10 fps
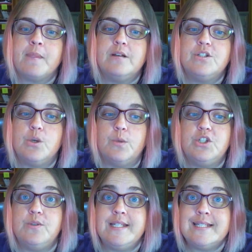So
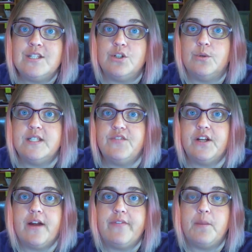what you need to do is
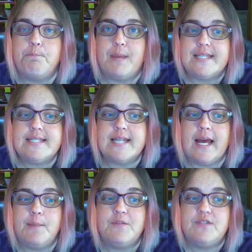figure out the best
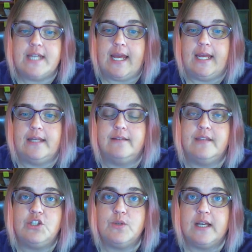time of day
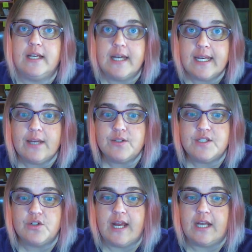that you can cut out
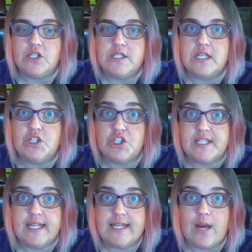distractions and just
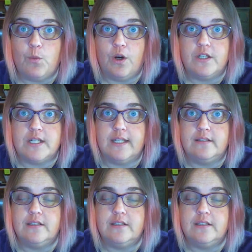get that work done.